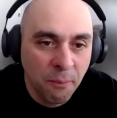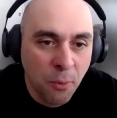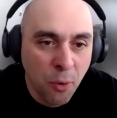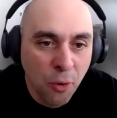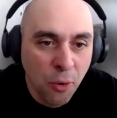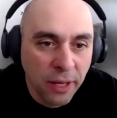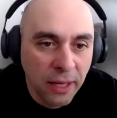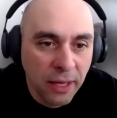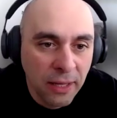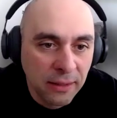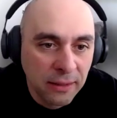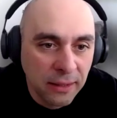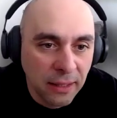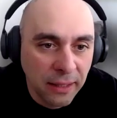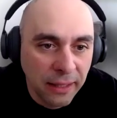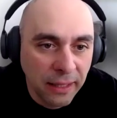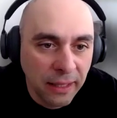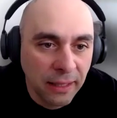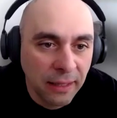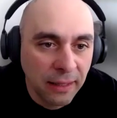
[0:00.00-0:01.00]
more
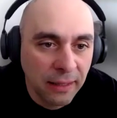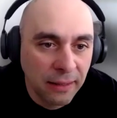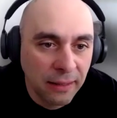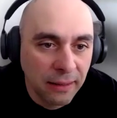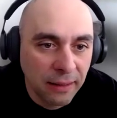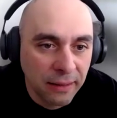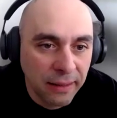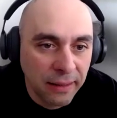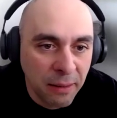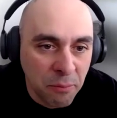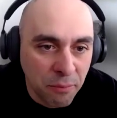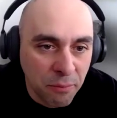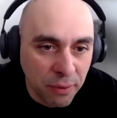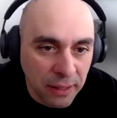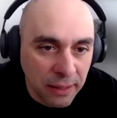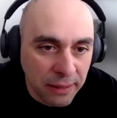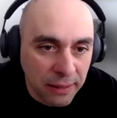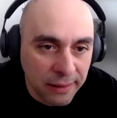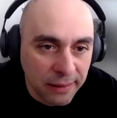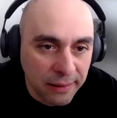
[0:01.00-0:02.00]
easily
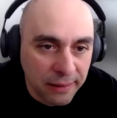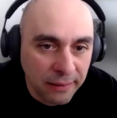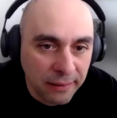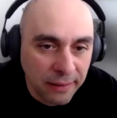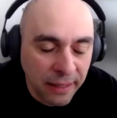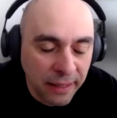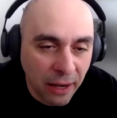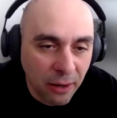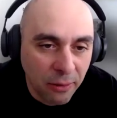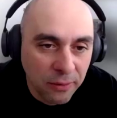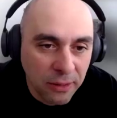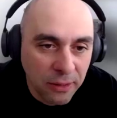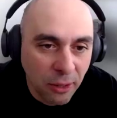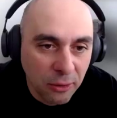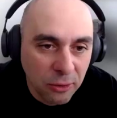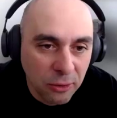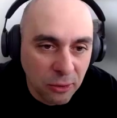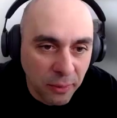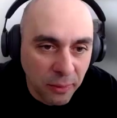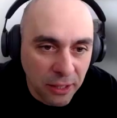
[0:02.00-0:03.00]
get on the
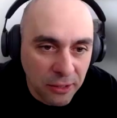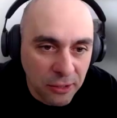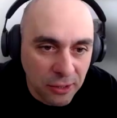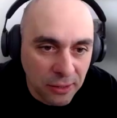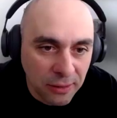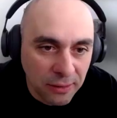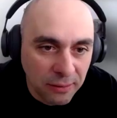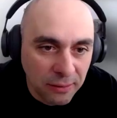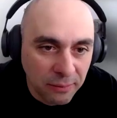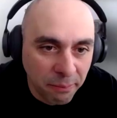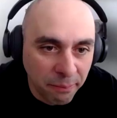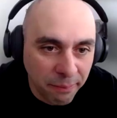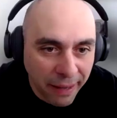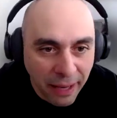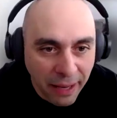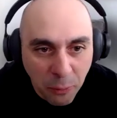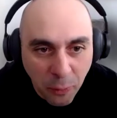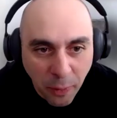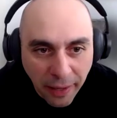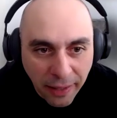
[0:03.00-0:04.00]
automation
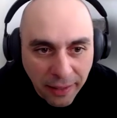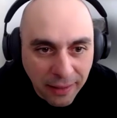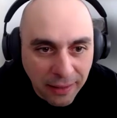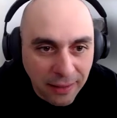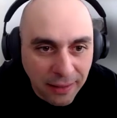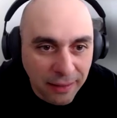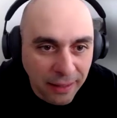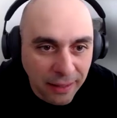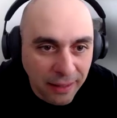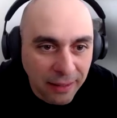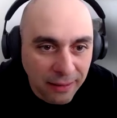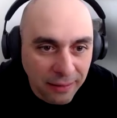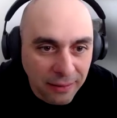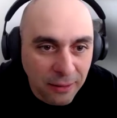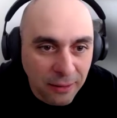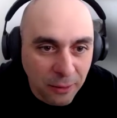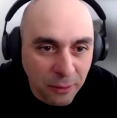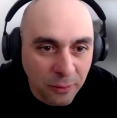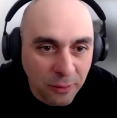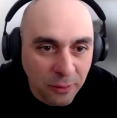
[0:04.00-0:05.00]
bandwagon
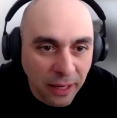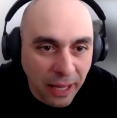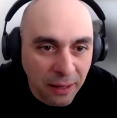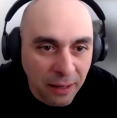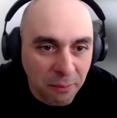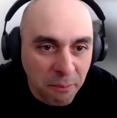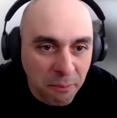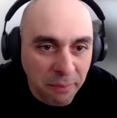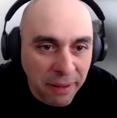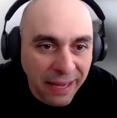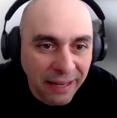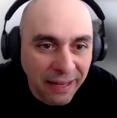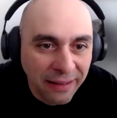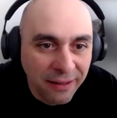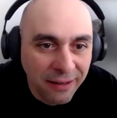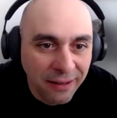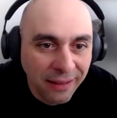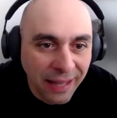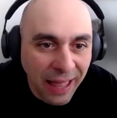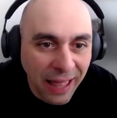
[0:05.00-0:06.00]
and, kind of make
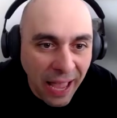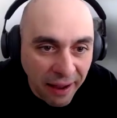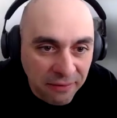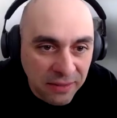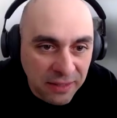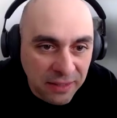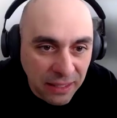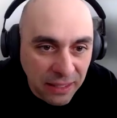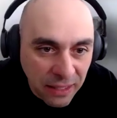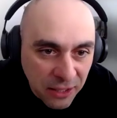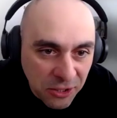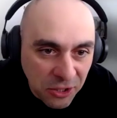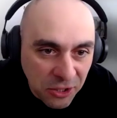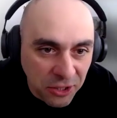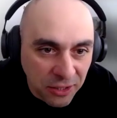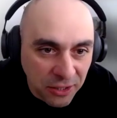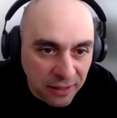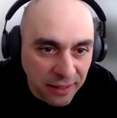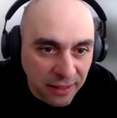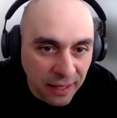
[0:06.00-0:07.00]
their lives
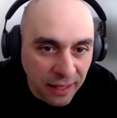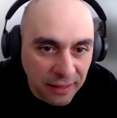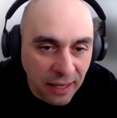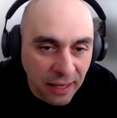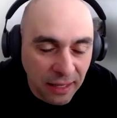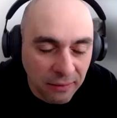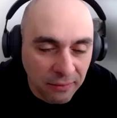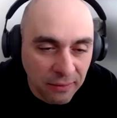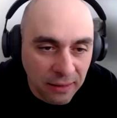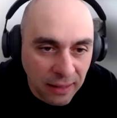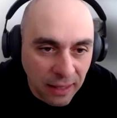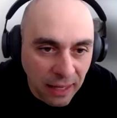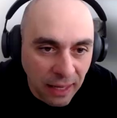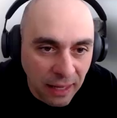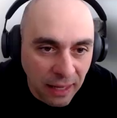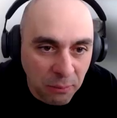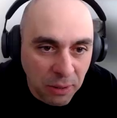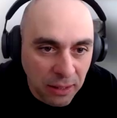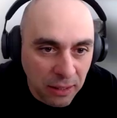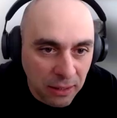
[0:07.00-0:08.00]
easier at the end of the
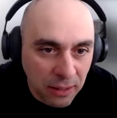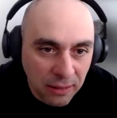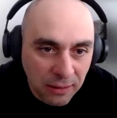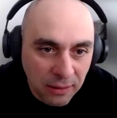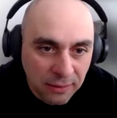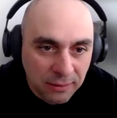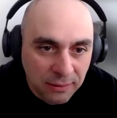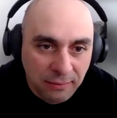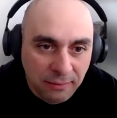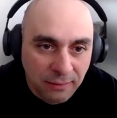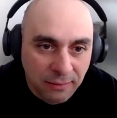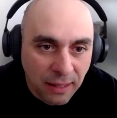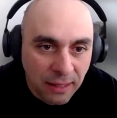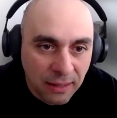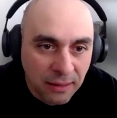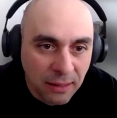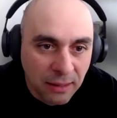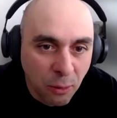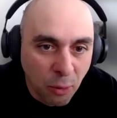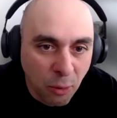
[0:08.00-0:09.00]
day, because
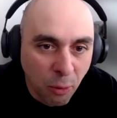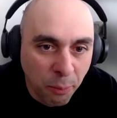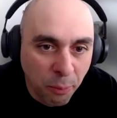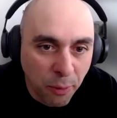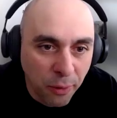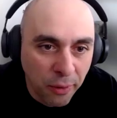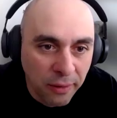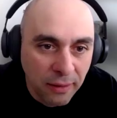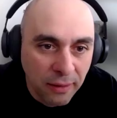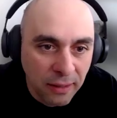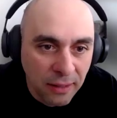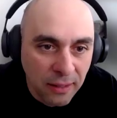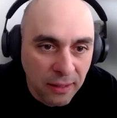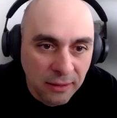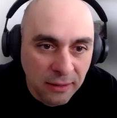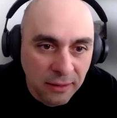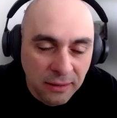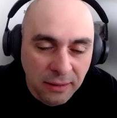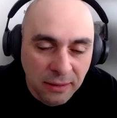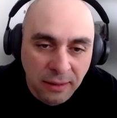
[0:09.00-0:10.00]
the whole point
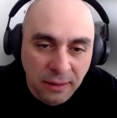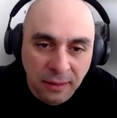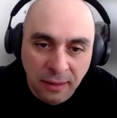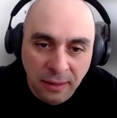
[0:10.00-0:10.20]
is